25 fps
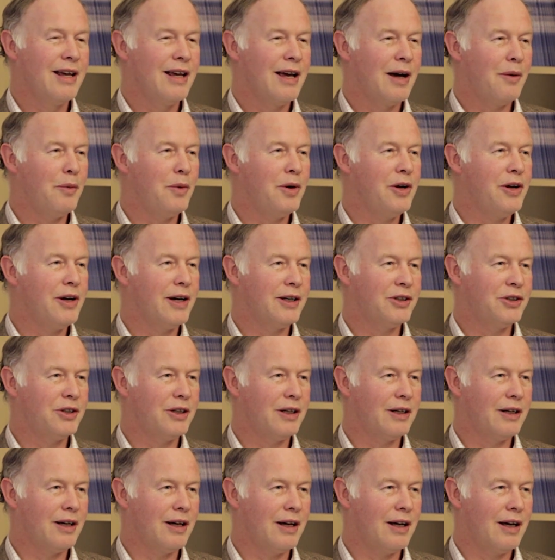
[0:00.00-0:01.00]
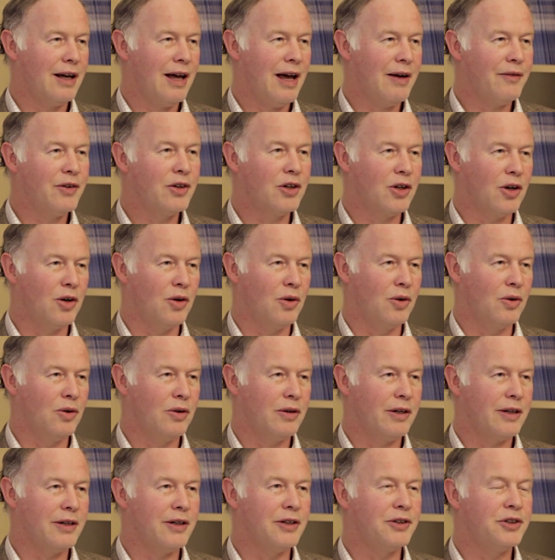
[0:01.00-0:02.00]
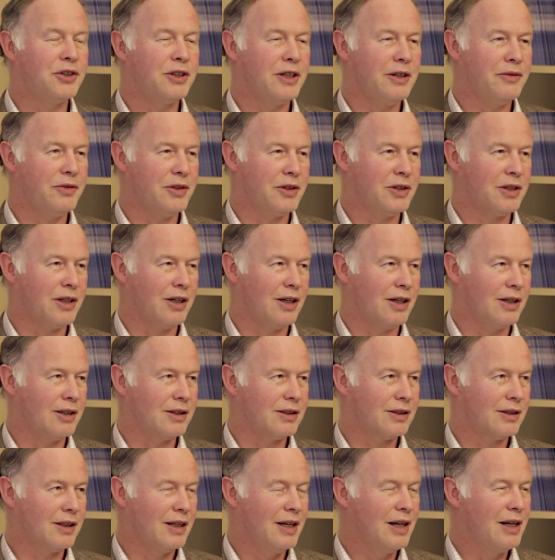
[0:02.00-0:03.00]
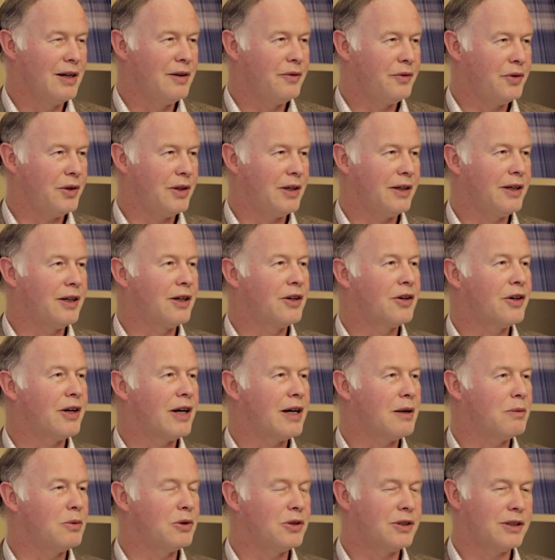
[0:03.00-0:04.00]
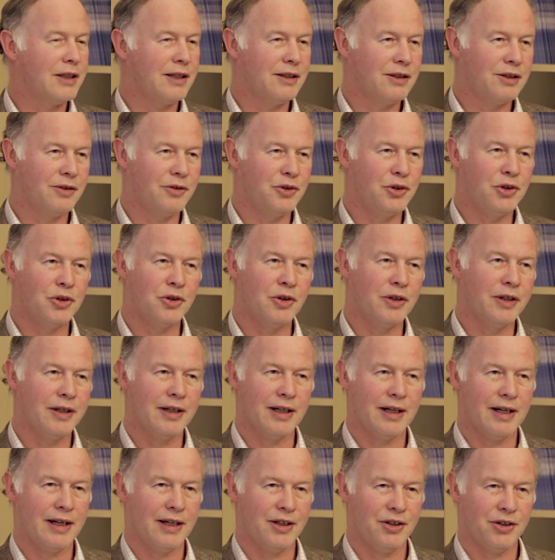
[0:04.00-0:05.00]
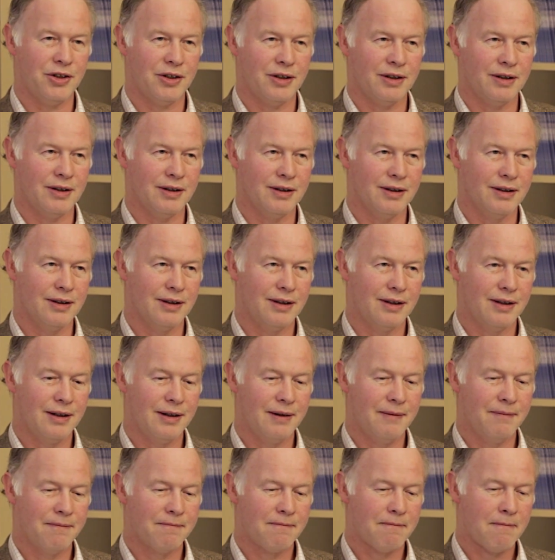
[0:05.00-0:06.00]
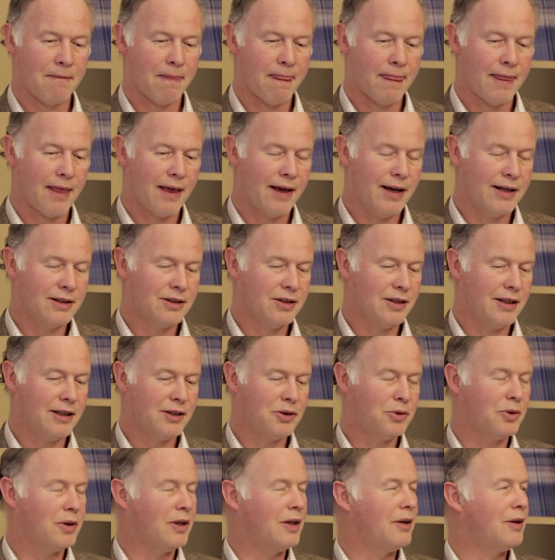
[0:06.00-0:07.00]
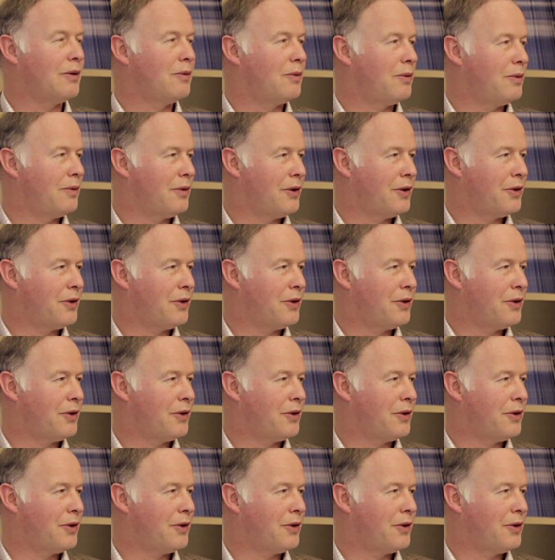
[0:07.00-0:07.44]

And when you actually have a goal and you achieve the task, feel an incredible sense of joy and elation. And so that's what a